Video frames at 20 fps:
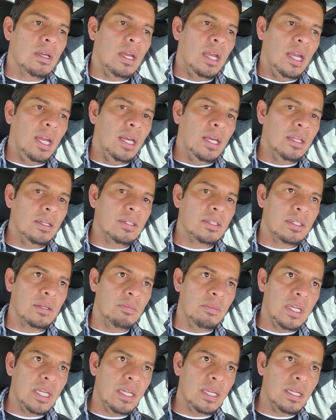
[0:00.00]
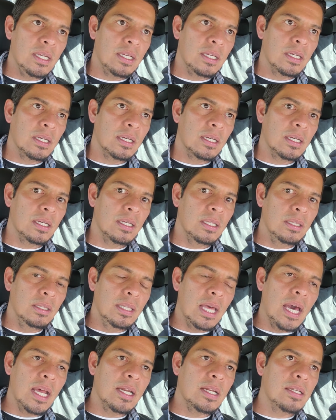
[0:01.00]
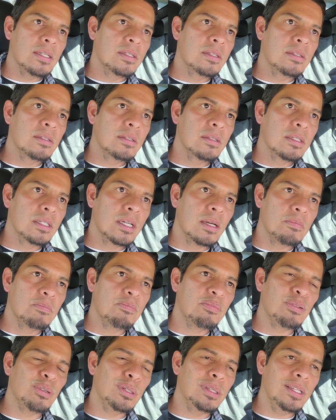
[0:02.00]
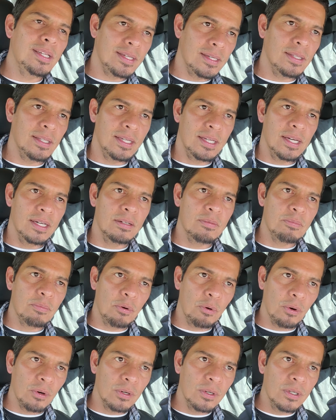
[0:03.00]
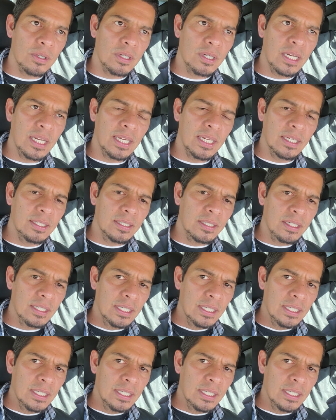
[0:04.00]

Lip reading: And to me, that is completely unimportant and